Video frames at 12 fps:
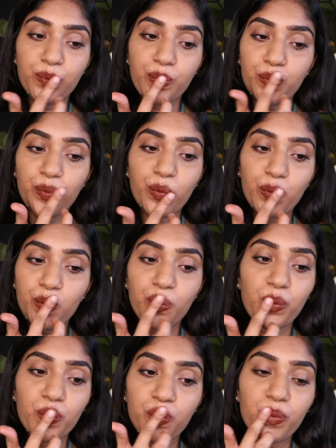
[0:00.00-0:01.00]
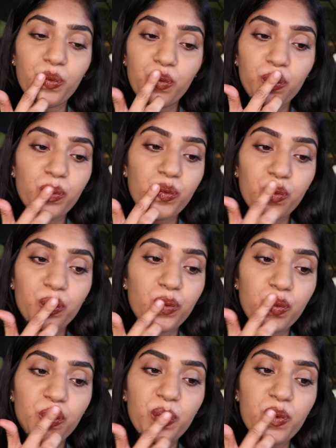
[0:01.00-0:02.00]
choose a side because you need
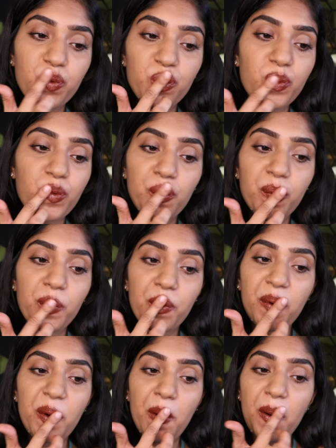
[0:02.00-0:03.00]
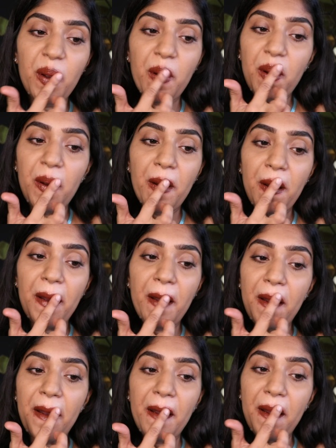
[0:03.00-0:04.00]
both types of makeup removers
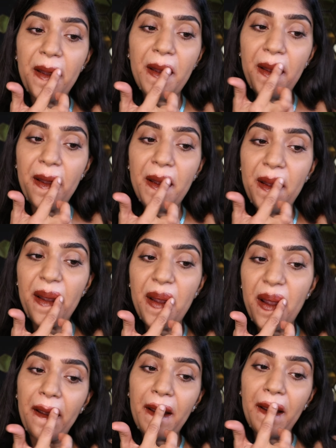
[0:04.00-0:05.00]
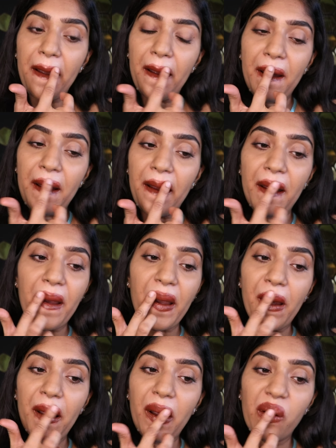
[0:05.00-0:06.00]
right and the price is
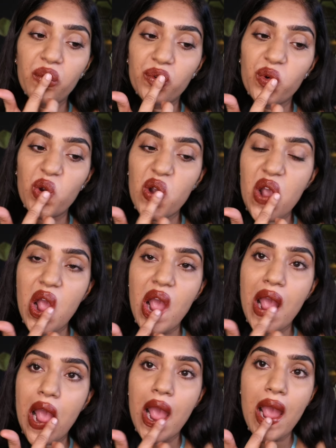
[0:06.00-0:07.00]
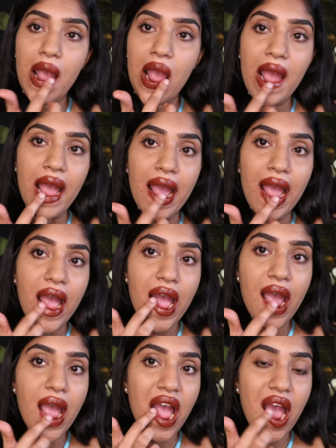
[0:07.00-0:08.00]
great and definitely you guys
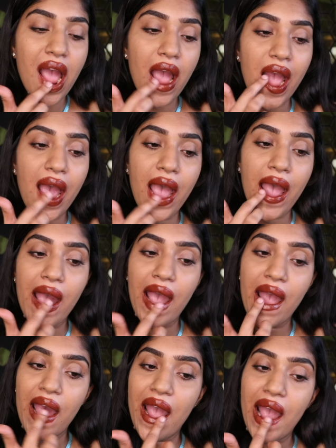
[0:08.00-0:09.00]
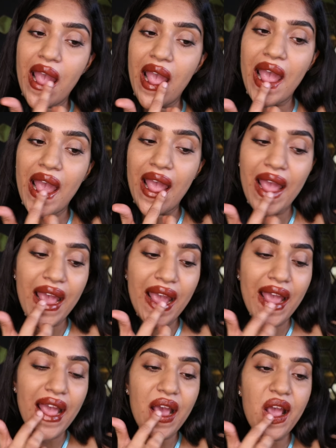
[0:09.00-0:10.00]
you need one of these makeup removers
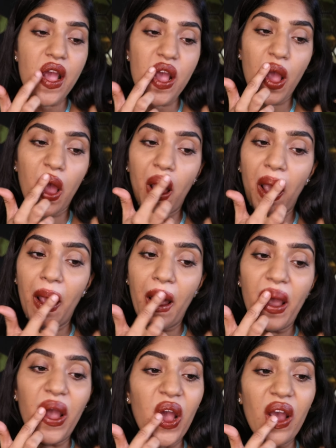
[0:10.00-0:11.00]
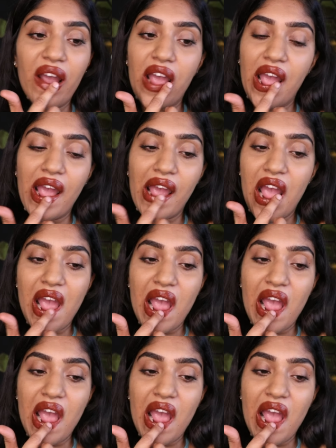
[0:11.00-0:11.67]
with you if you're a bride if you're